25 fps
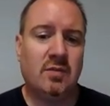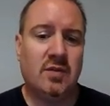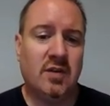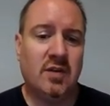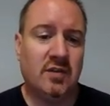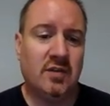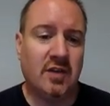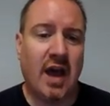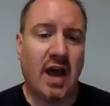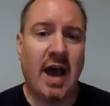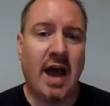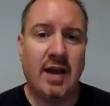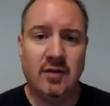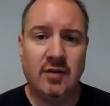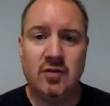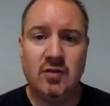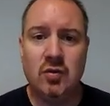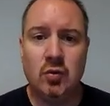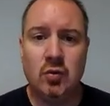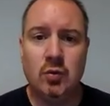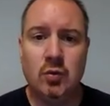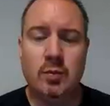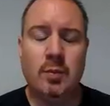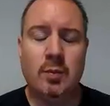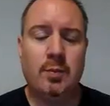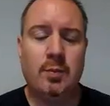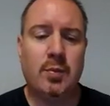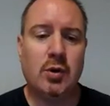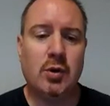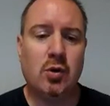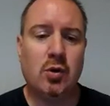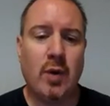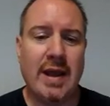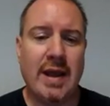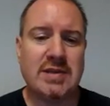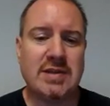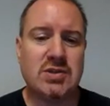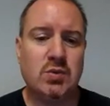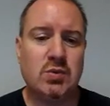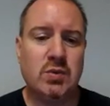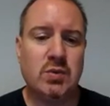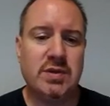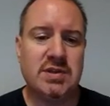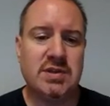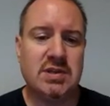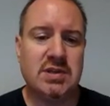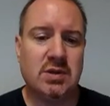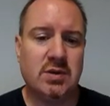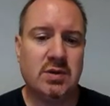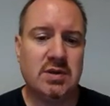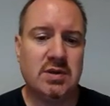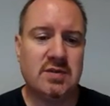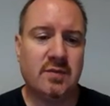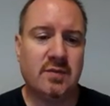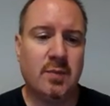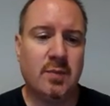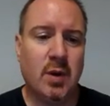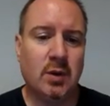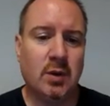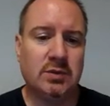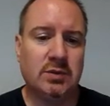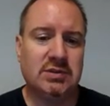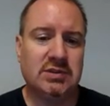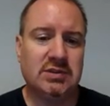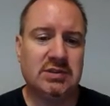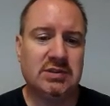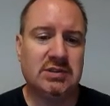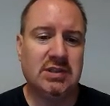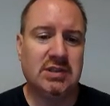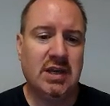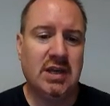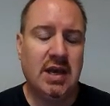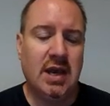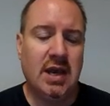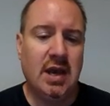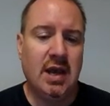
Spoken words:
decide to progress through the series of posts